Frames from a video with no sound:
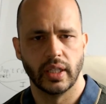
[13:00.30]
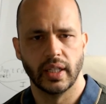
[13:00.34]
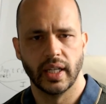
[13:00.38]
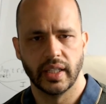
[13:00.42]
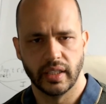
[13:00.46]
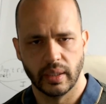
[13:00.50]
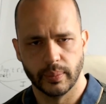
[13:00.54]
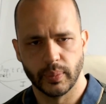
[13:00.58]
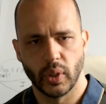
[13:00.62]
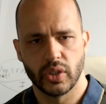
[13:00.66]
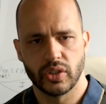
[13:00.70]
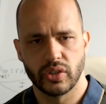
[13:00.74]
the
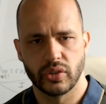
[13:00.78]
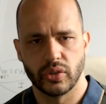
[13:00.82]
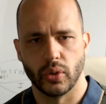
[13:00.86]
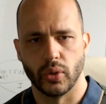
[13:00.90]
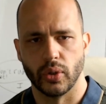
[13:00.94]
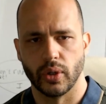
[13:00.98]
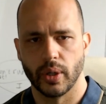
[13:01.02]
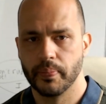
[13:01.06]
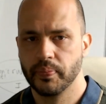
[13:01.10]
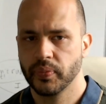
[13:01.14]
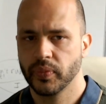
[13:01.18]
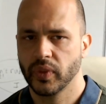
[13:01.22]
boss
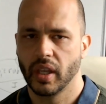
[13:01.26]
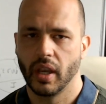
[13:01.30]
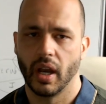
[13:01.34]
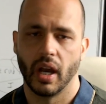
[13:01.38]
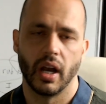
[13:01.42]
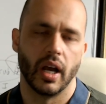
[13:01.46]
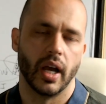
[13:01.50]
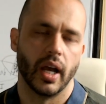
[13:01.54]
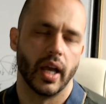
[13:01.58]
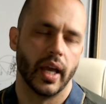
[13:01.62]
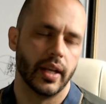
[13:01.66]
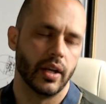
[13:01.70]
talk.
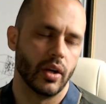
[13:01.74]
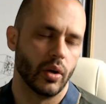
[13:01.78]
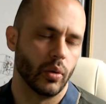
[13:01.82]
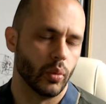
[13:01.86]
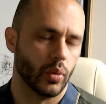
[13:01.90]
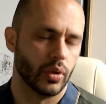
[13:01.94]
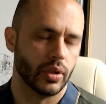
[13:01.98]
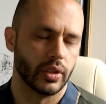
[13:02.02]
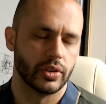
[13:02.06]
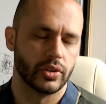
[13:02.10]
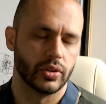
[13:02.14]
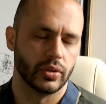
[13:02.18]
I don't
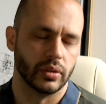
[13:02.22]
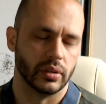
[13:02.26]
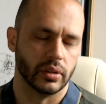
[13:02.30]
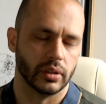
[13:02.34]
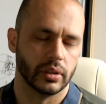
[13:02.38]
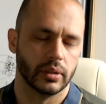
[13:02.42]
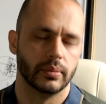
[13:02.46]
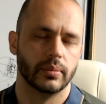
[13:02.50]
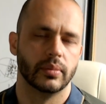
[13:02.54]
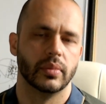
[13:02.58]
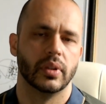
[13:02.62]
want to talk.